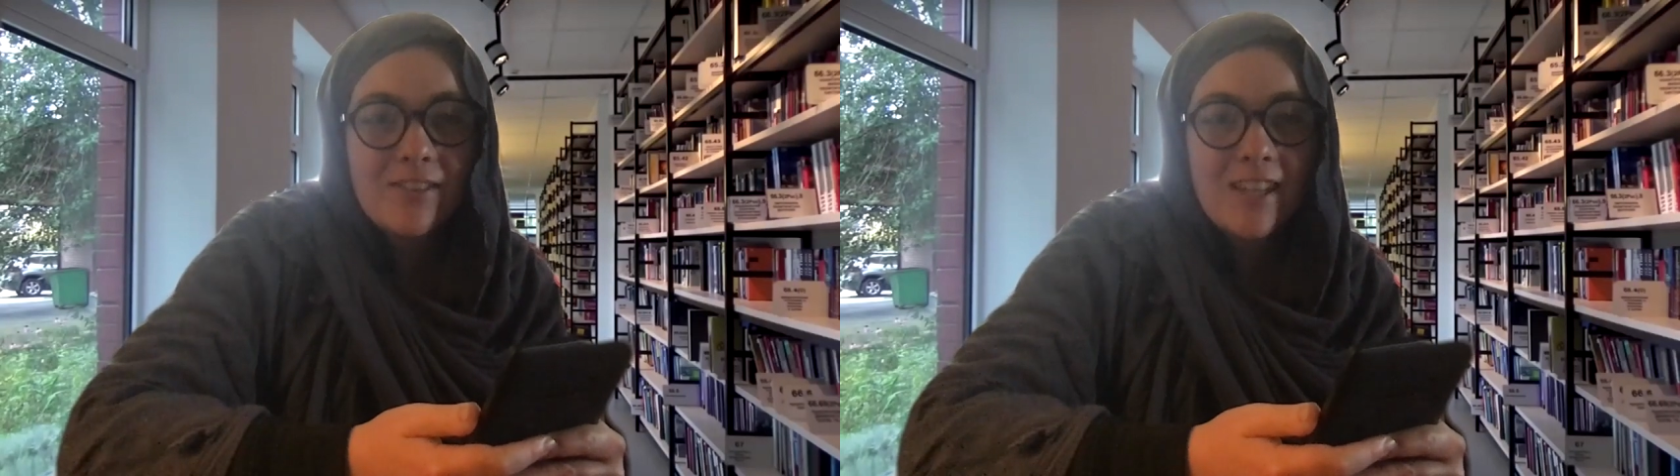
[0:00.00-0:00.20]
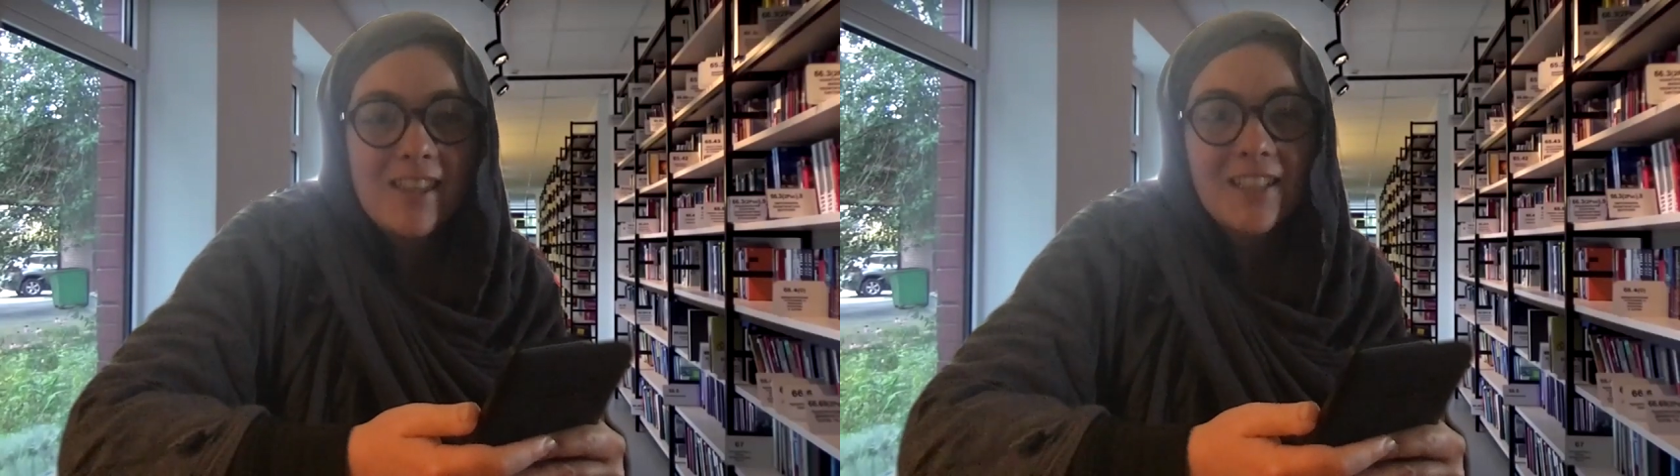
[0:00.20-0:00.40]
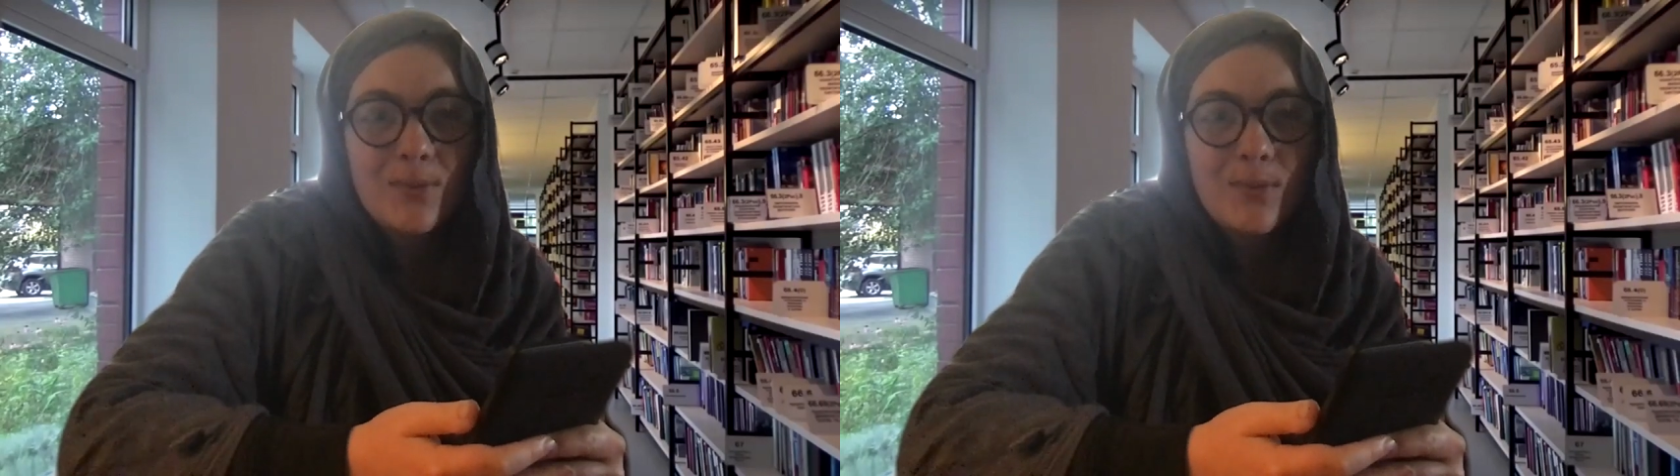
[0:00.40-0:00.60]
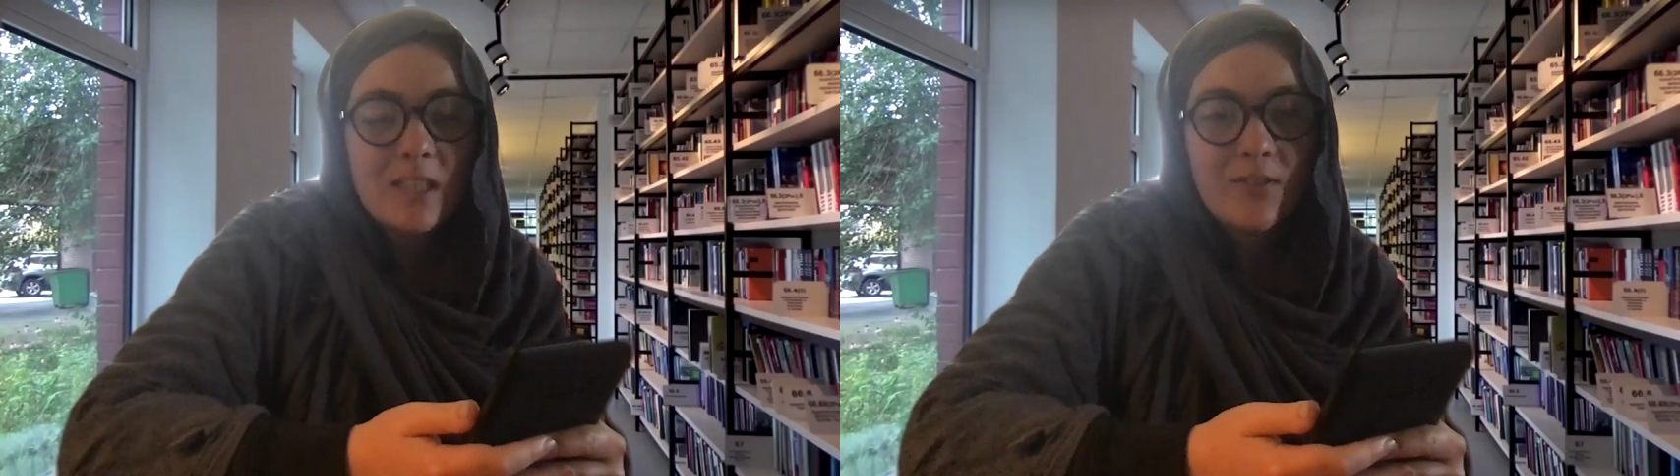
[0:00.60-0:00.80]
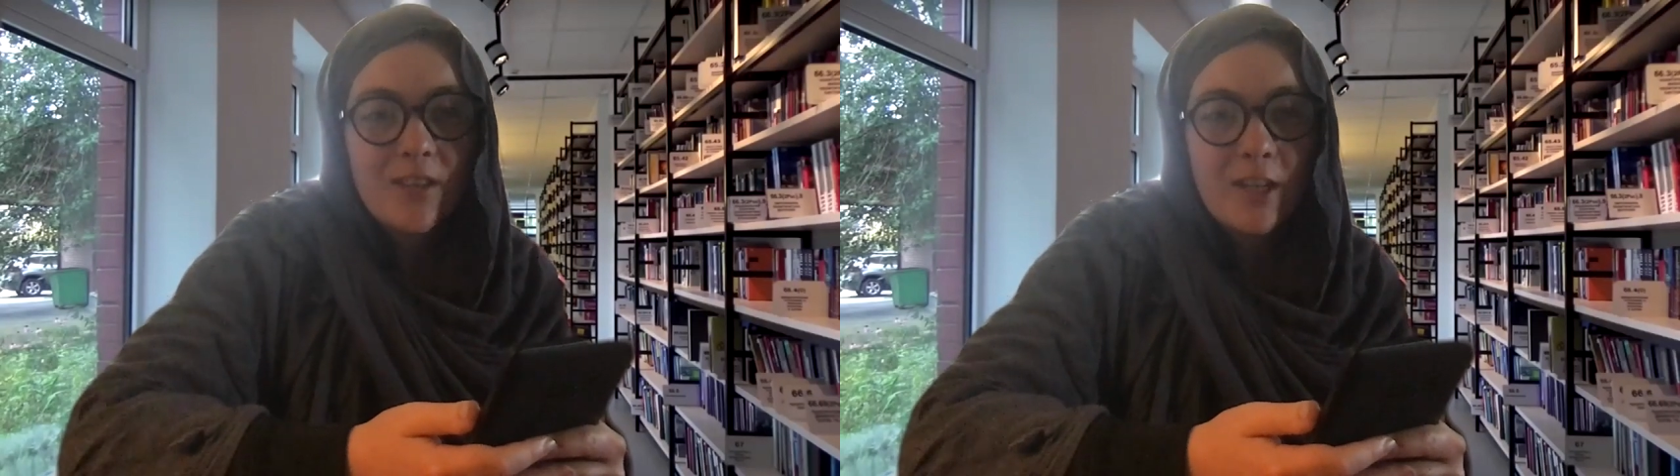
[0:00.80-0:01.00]
In this
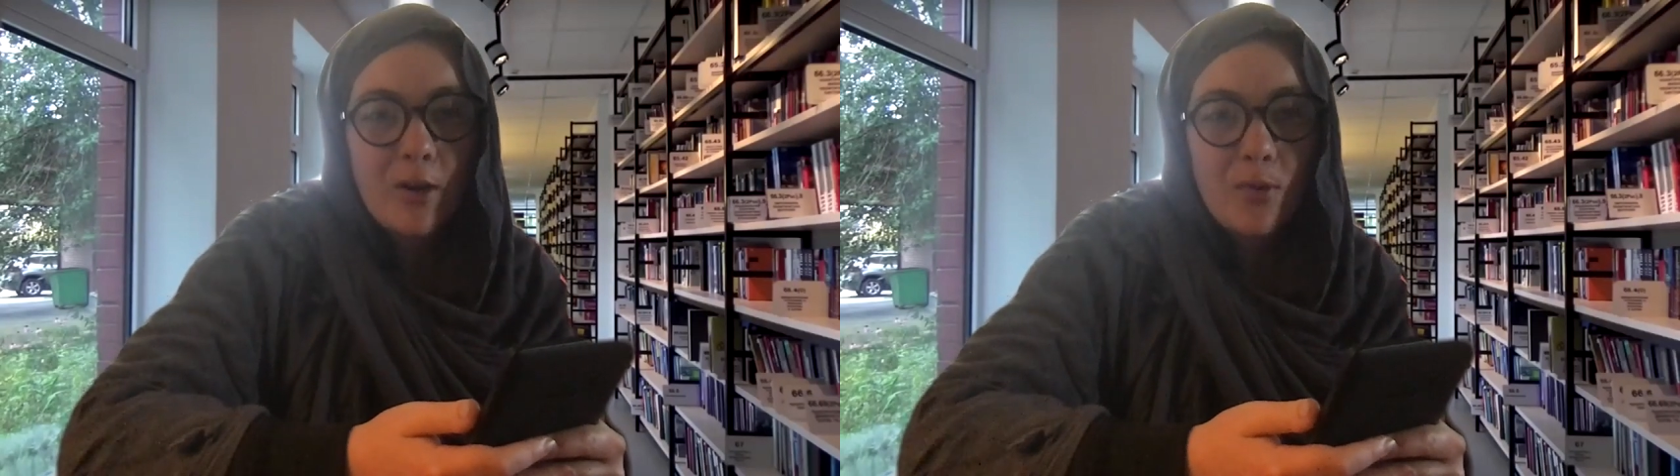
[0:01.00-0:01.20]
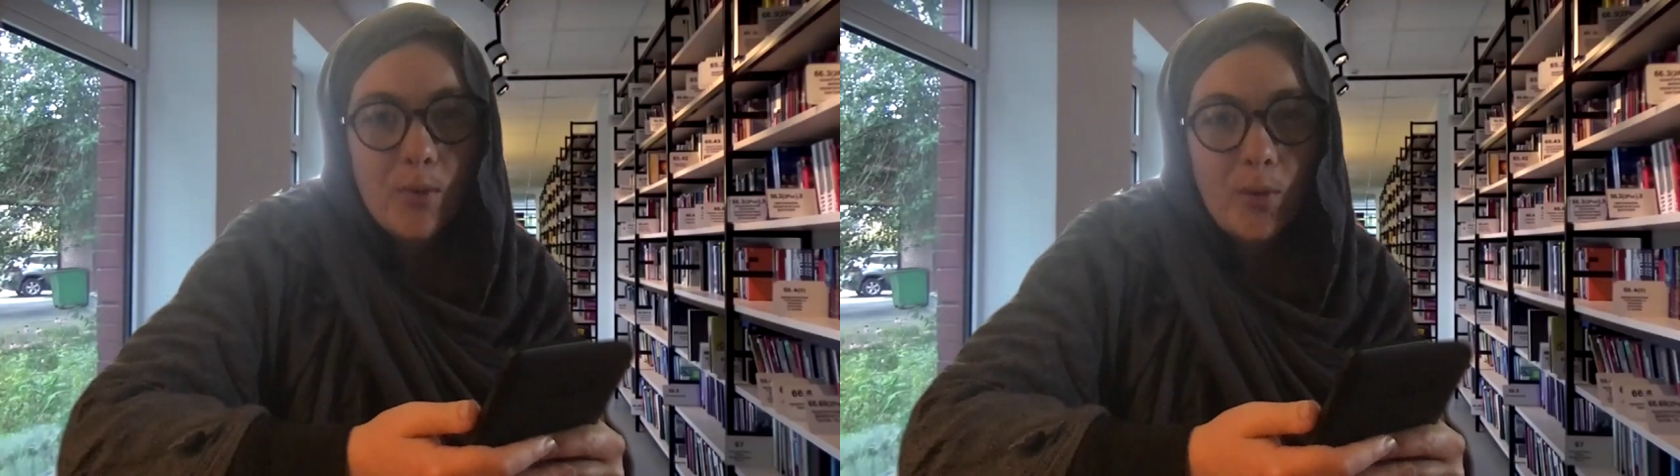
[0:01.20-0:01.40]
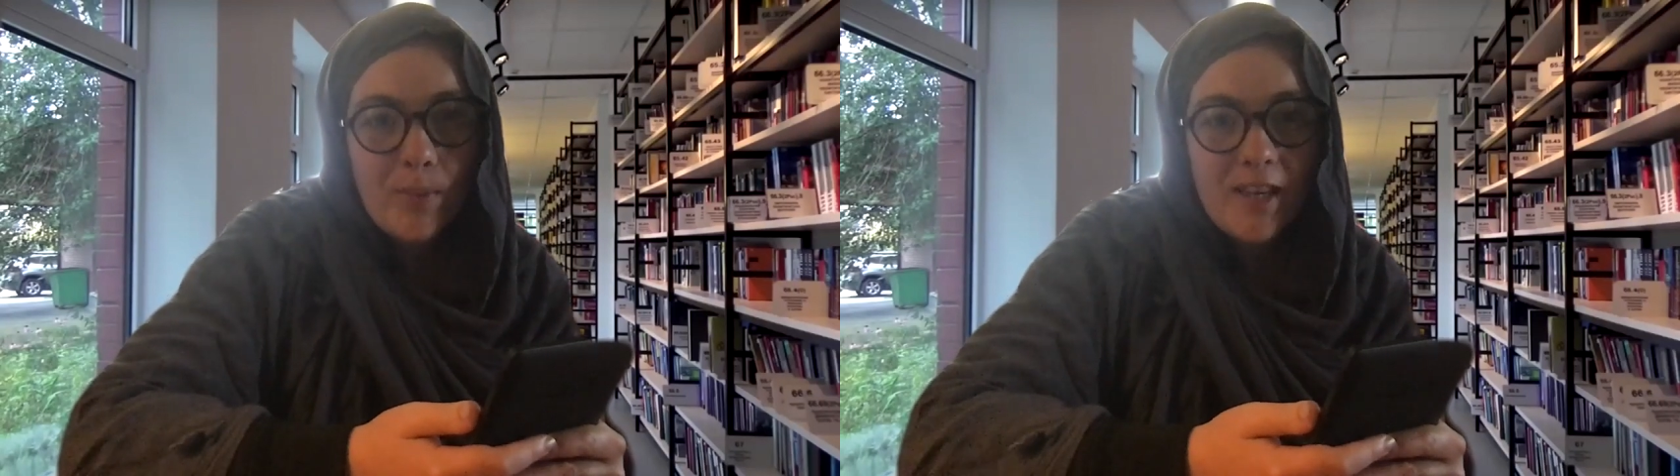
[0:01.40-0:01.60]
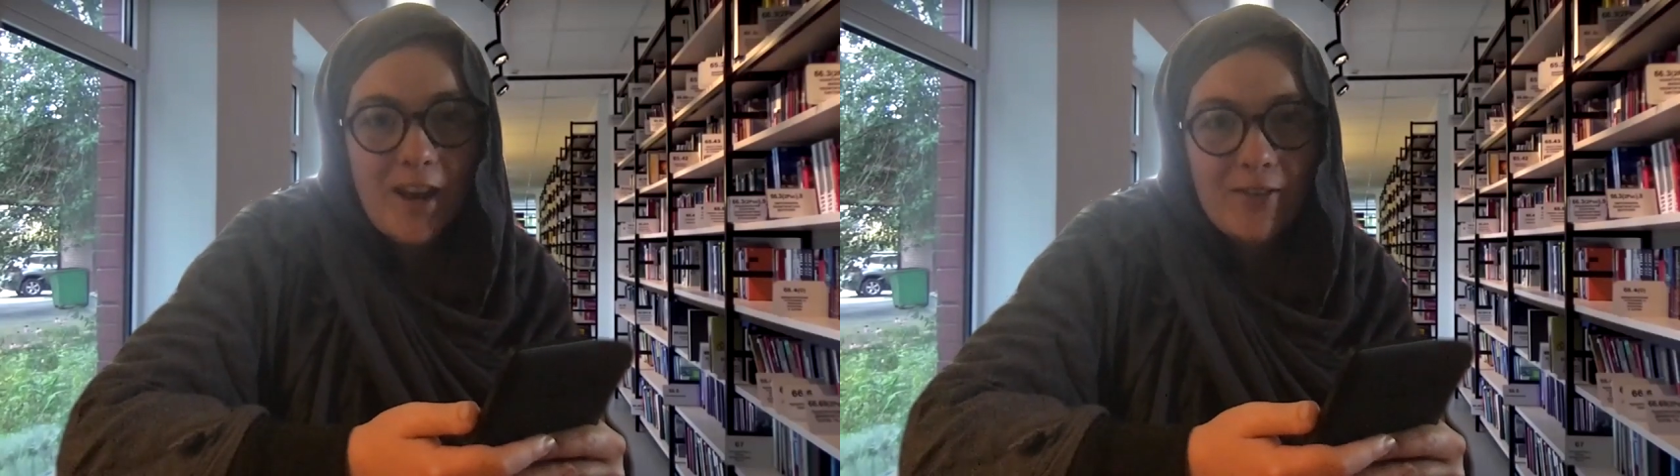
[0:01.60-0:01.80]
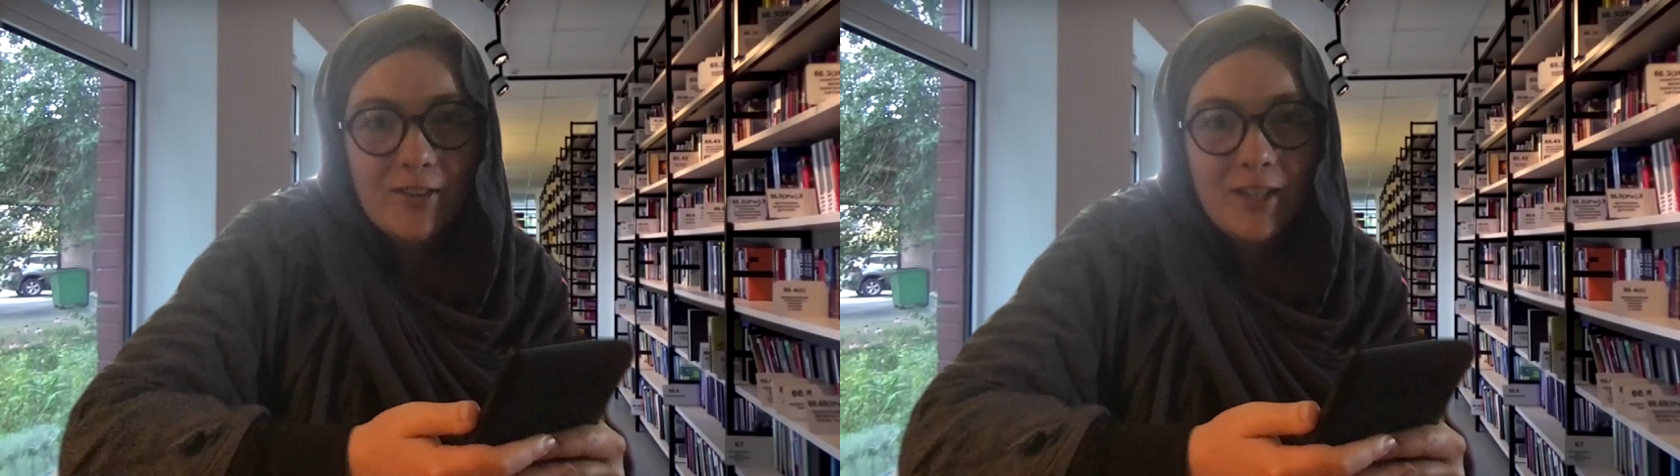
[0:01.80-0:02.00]
week's video, we will be
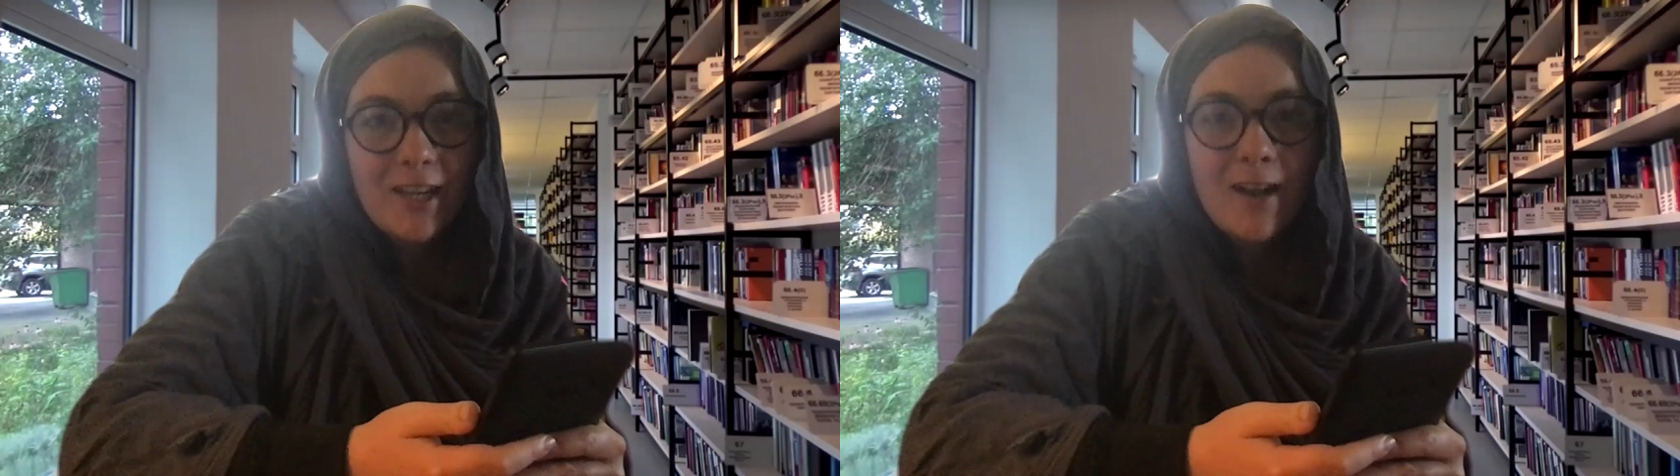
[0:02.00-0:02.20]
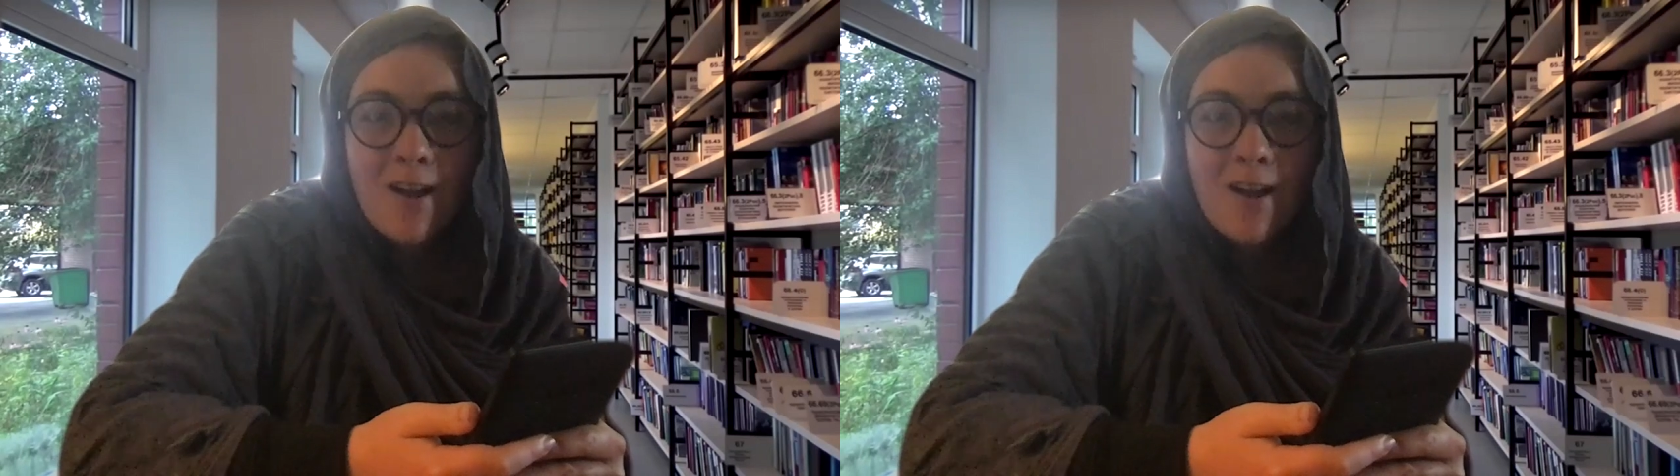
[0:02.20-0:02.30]
covering